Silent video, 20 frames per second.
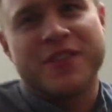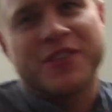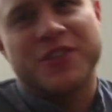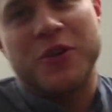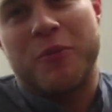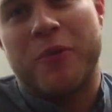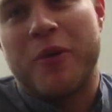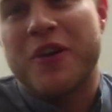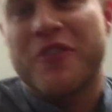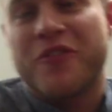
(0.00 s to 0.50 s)

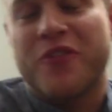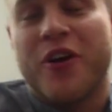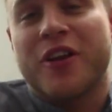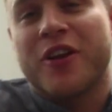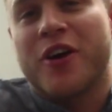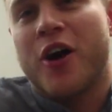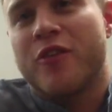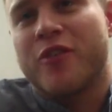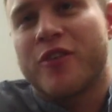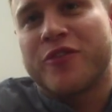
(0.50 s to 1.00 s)
So you'll probably
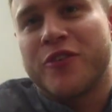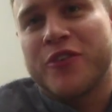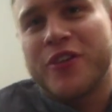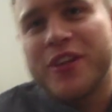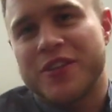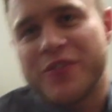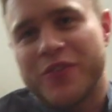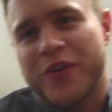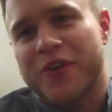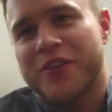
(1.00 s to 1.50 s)
find halfway through the
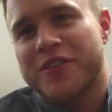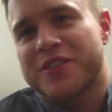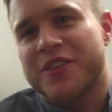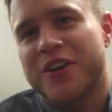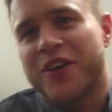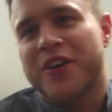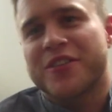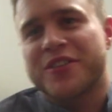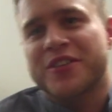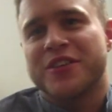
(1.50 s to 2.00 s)
interview I'll
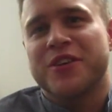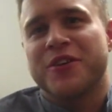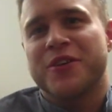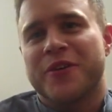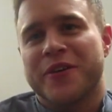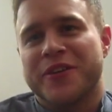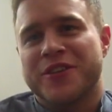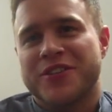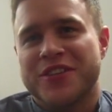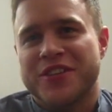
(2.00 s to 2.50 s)
start asking you
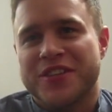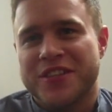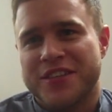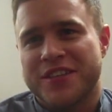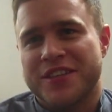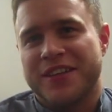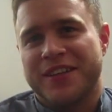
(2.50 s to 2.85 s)
questions.